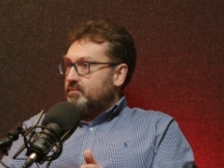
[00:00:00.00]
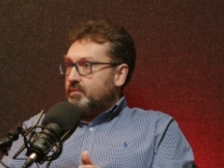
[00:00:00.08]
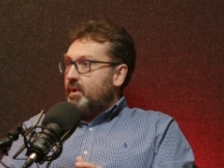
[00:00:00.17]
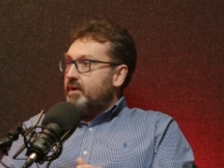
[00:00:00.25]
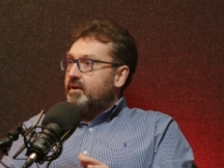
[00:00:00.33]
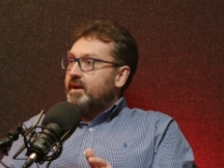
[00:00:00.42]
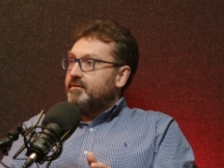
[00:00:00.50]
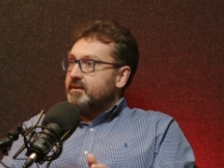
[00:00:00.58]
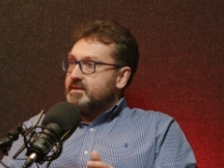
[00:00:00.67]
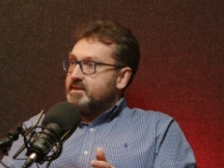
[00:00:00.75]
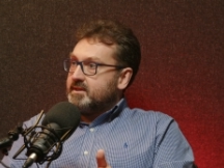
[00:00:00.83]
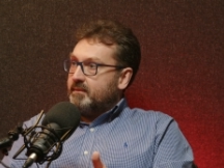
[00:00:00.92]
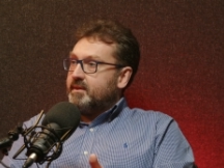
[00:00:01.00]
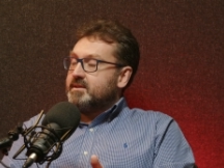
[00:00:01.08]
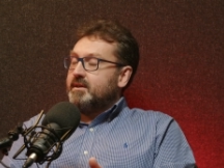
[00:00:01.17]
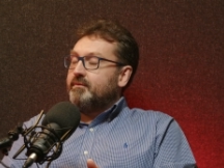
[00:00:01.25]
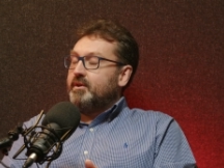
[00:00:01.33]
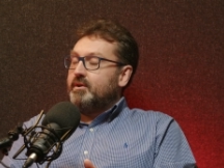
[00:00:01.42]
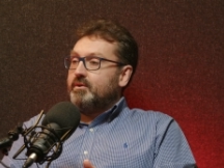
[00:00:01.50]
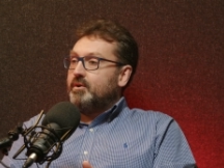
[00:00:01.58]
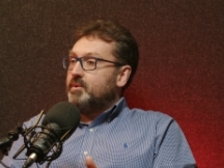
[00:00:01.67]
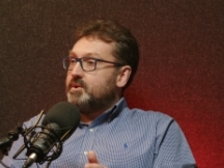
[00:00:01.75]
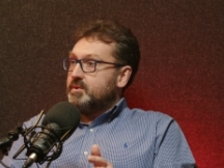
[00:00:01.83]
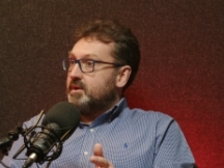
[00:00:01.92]
quite relevant to some of the stuff that you
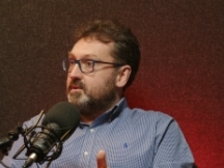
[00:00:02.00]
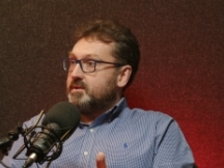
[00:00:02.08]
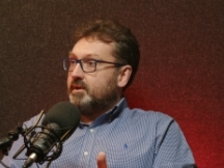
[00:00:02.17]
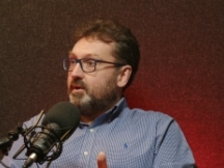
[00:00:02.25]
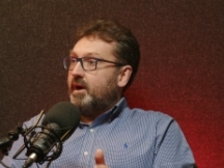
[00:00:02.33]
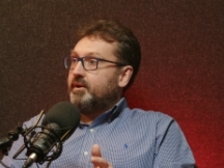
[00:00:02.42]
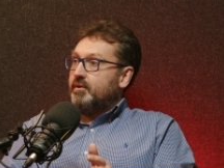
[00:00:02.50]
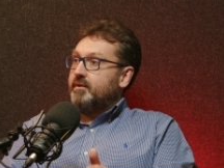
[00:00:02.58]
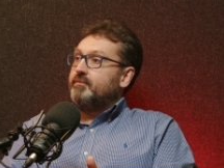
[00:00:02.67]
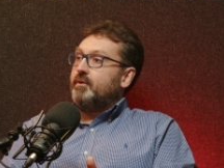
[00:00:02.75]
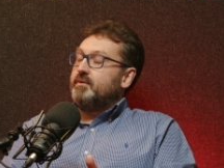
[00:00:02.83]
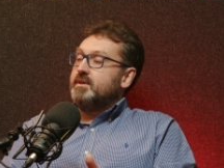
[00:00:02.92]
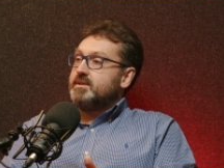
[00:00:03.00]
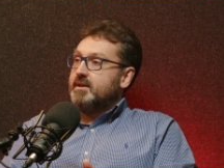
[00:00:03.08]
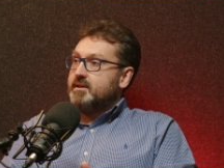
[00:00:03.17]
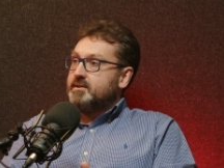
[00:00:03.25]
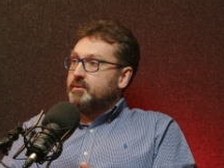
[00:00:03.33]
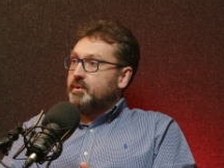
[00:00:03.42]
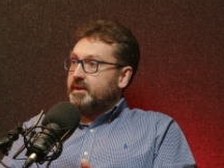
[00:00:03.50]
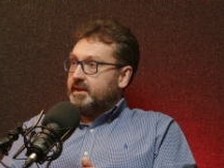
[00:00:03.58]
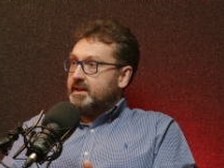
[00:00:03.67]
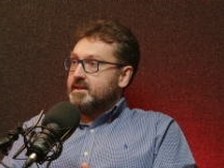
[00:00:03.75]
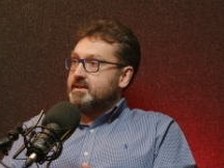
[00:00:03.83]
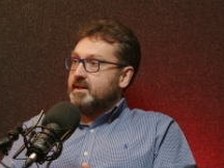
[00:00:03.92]
do, which was I'd got involved in a startup doing
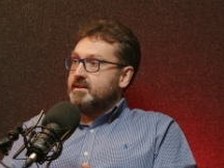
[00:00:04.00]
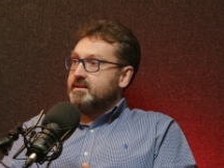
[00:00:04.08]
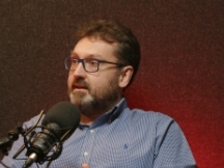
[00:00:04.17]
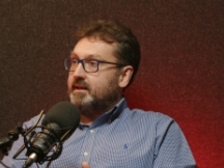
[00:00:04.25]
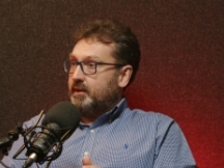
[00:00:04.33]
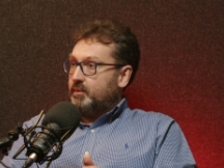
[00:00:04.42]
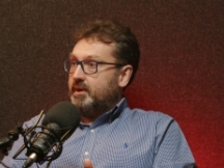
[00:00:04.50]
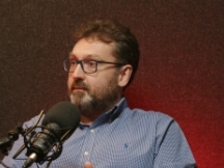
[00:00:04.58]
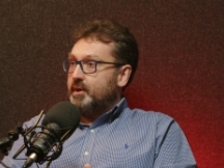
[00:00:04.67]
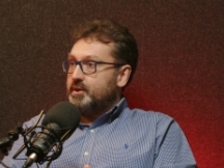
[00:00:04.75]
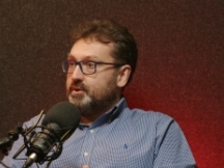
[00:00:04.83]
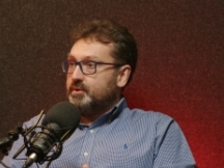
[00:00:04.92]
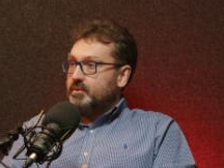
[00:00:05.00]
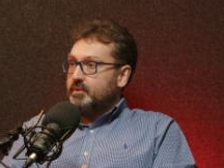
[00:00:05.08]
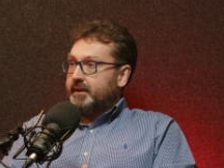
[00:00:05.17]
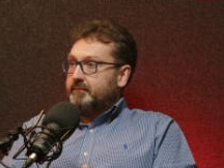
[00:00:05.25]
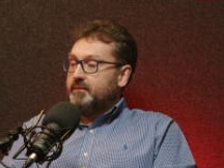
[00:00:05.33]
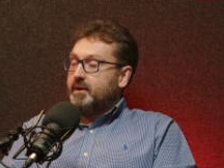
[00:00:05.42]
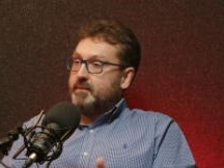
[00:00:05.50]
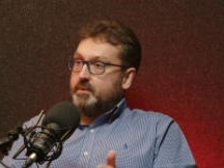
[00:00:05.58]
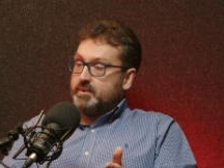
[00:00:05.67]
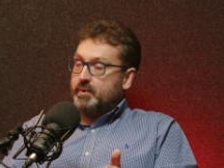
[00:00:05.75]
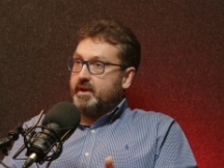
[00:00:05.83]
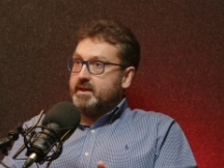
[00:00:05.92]
data center liquid immersion cooling. The company
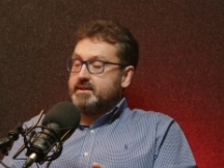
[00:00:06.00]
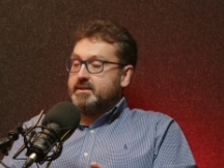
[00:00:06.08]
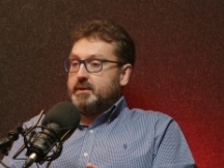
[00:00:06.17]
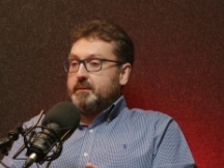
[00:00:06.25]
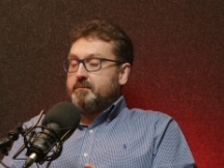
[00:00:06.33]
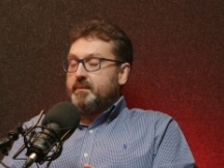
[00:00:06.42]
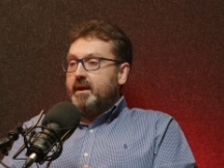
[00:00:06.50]
was called Isotope.